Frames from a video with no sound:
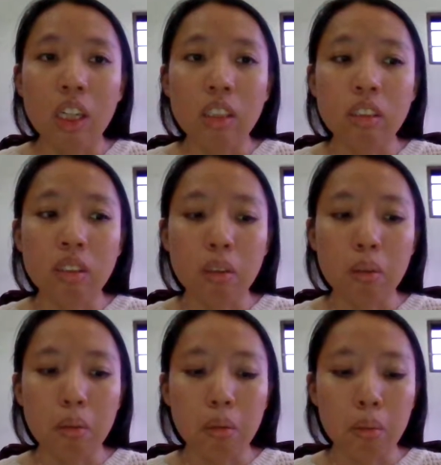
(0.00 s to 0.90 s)

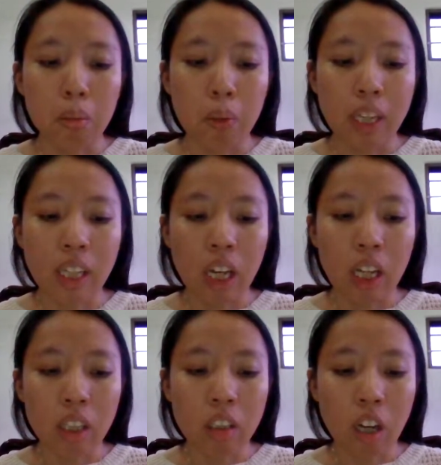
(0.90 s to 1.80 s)
So when
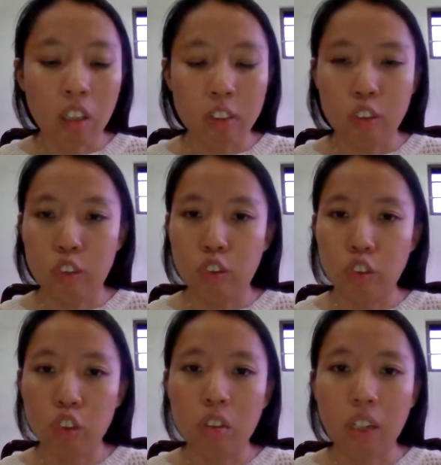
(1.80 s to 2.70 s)
I got into
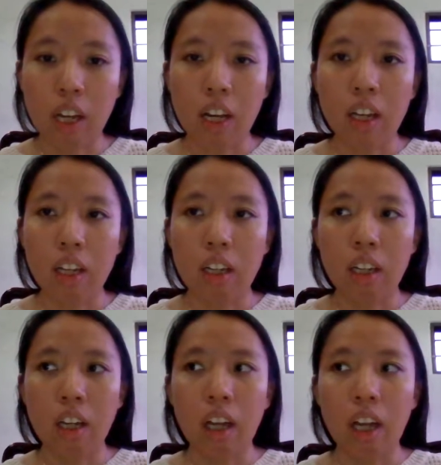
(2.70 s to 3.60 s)
yoga,
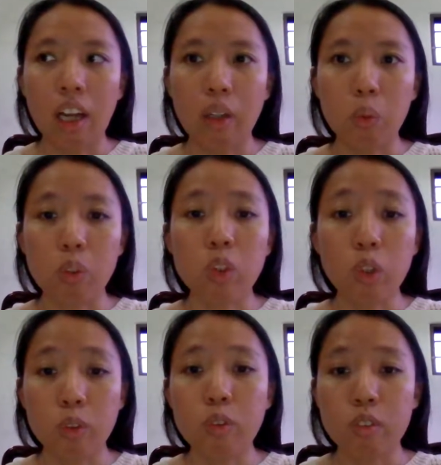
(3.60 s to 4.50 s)
I would
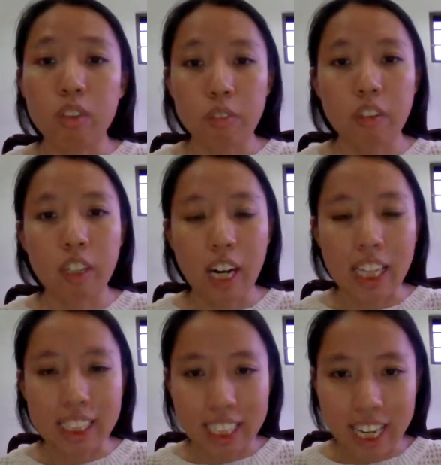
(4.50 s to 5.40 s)
go through different
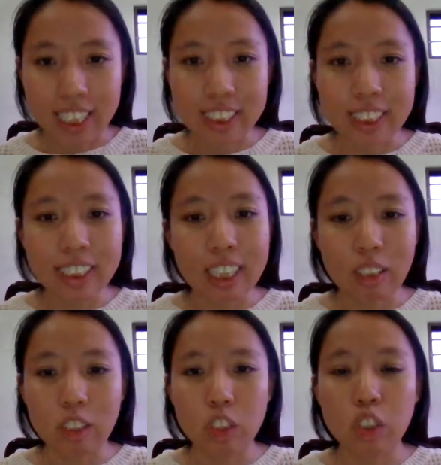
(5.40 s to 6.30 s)
classes,
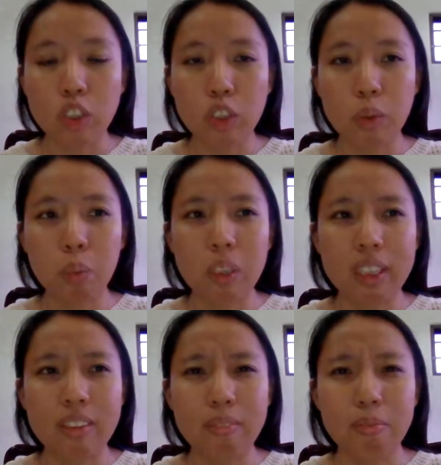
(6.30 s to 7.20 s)
and teachers would,
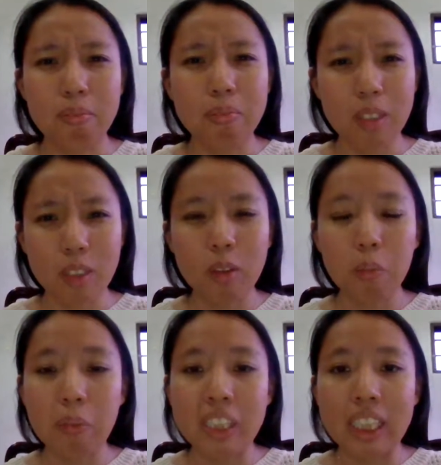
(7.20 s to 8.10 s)
you know,
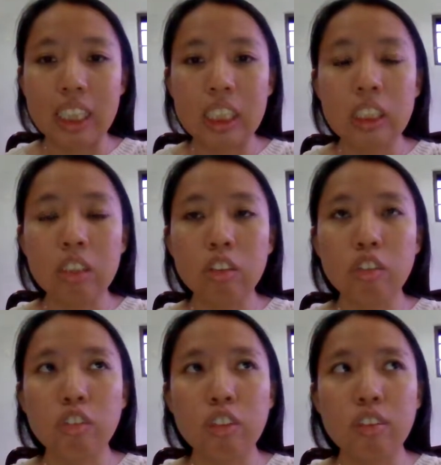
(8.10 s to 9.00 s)
be a little
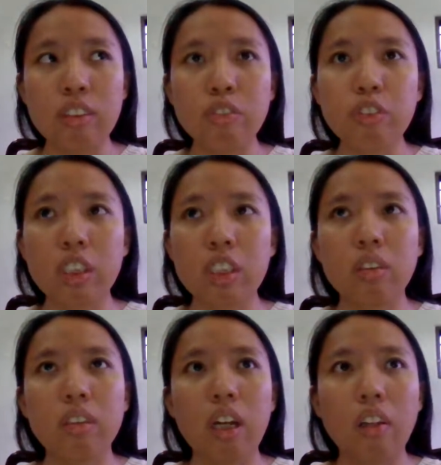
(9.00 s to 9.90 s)

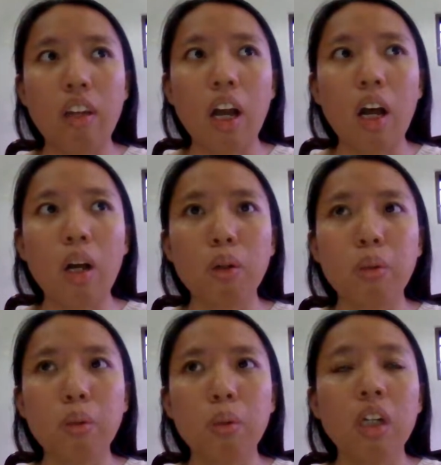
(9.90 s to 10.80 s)
difficult on how
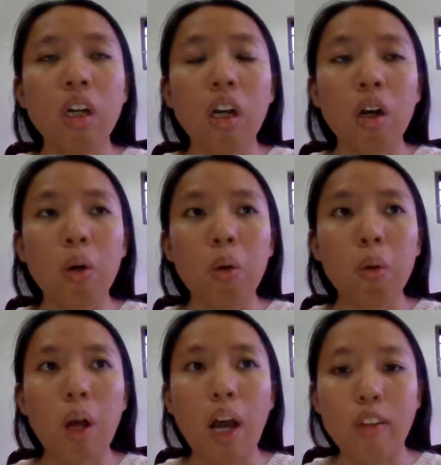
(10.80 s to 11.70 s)

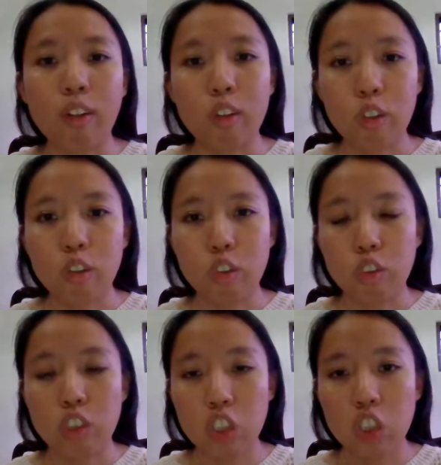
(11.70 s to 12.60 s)
are they going to
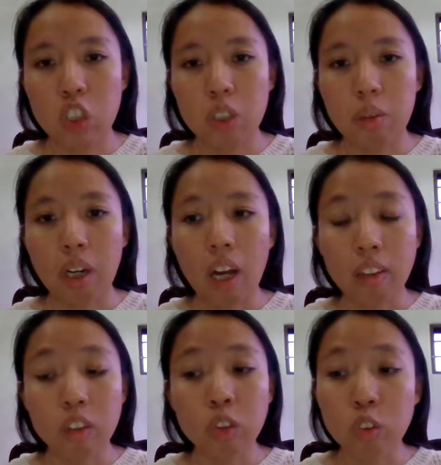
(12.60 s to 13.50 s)
teach
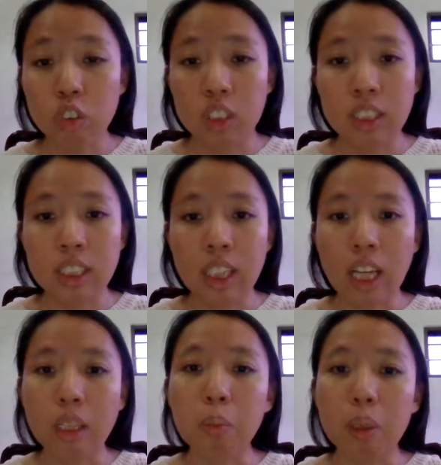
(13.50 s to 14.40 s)
other students,
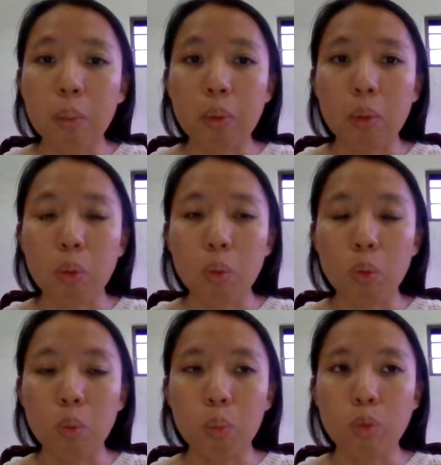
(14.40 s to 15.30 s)
other people who